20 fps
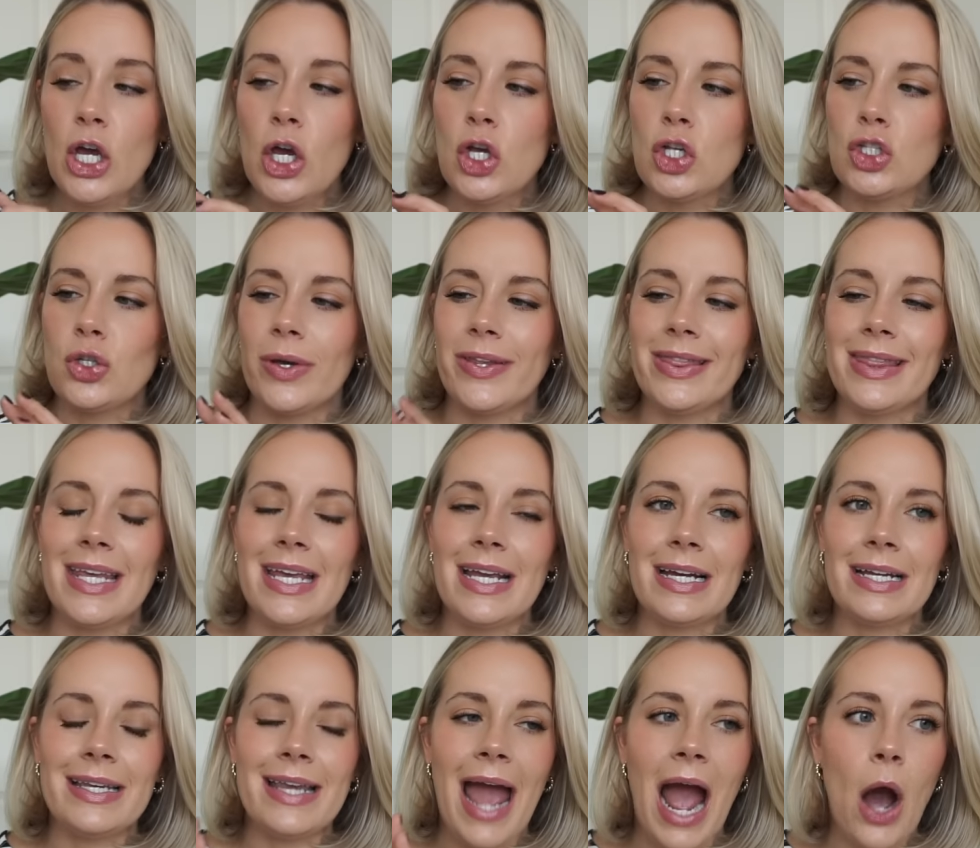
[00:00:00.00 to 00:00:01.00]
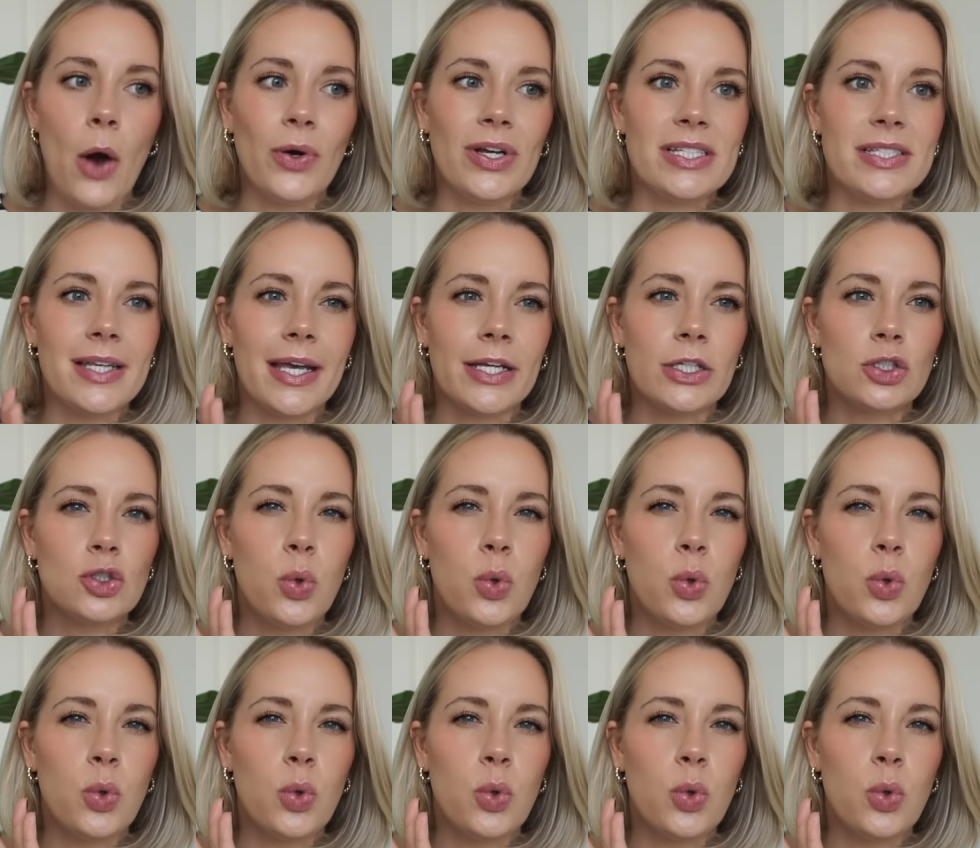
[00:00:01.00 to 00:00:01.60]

So I think now it's like